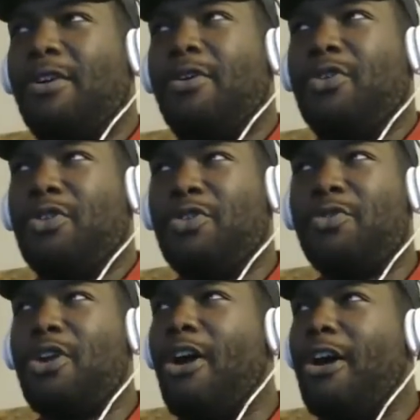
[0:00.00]
you
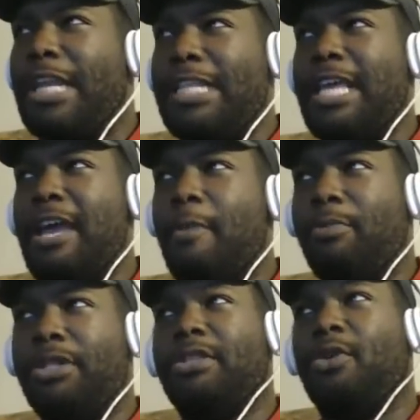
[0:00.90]
call it that,
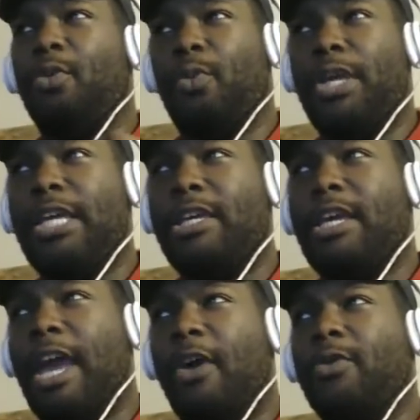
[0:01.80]
but the Wii
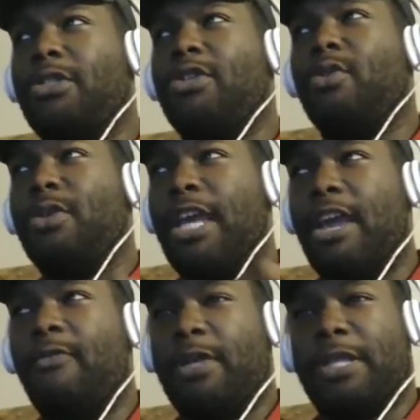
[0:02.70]
outsold
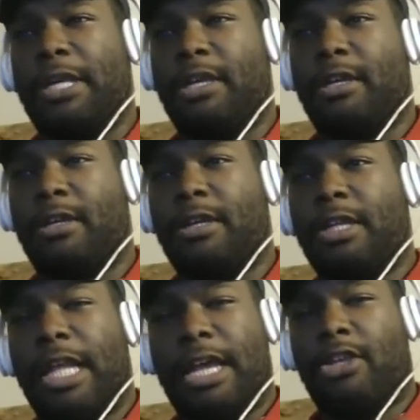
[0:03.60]
everything.
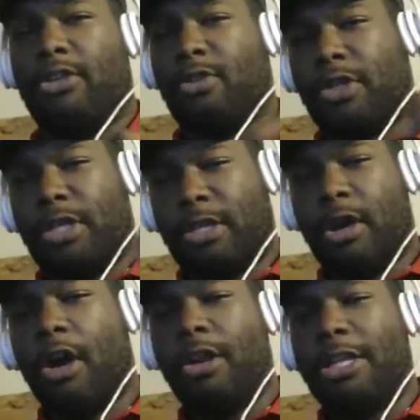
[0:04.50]
Like,
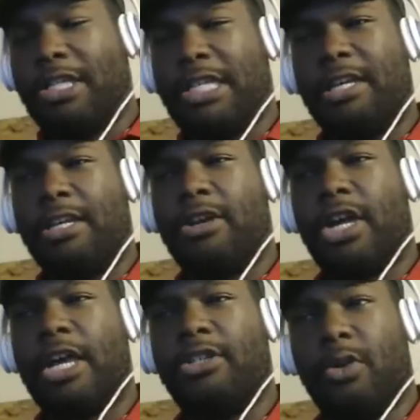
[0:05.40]
call it a secondary
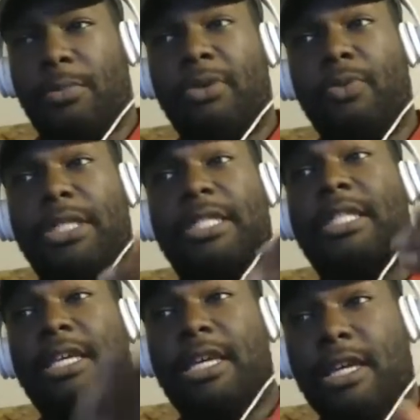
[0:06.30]
console, but it was
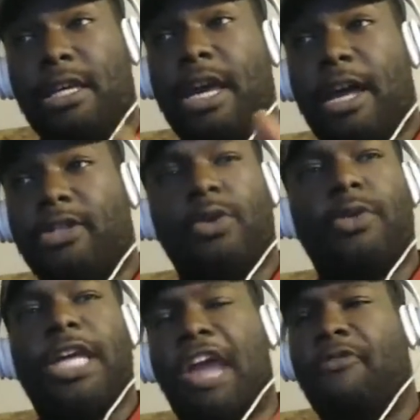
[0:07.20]
the console
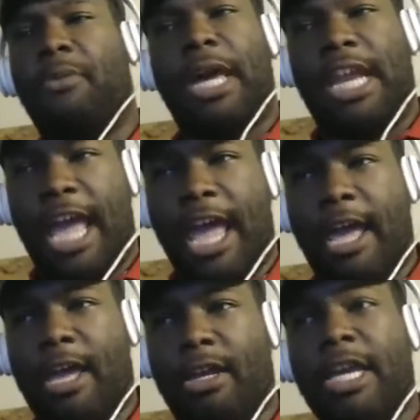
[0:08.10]
that everybody
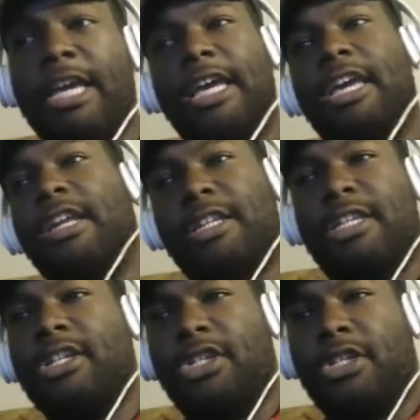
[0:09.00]
had, in
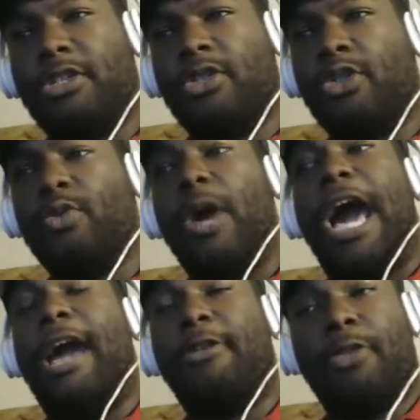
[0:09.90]
addition to
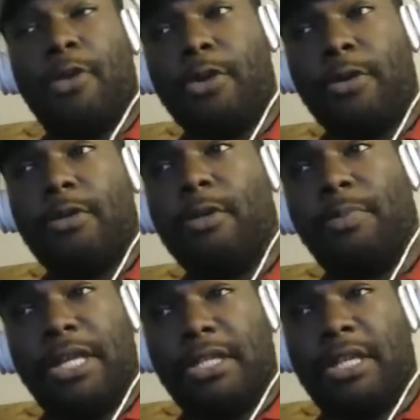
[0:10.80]
either the
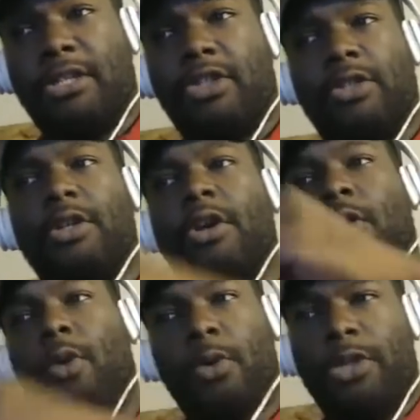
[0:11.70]
PlayStation
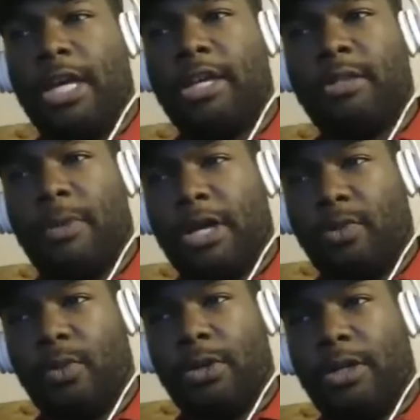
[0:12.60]
or the Xbox
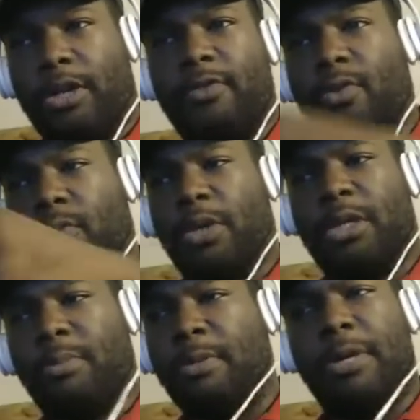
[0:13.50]
One, if you were one of
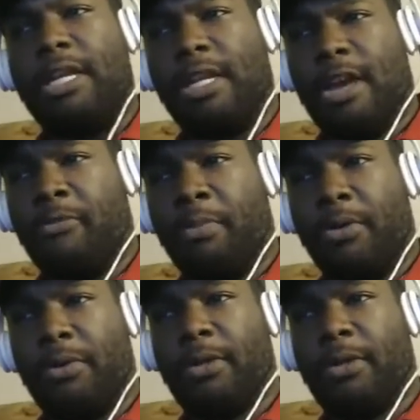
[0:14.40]
the people that didn't have both.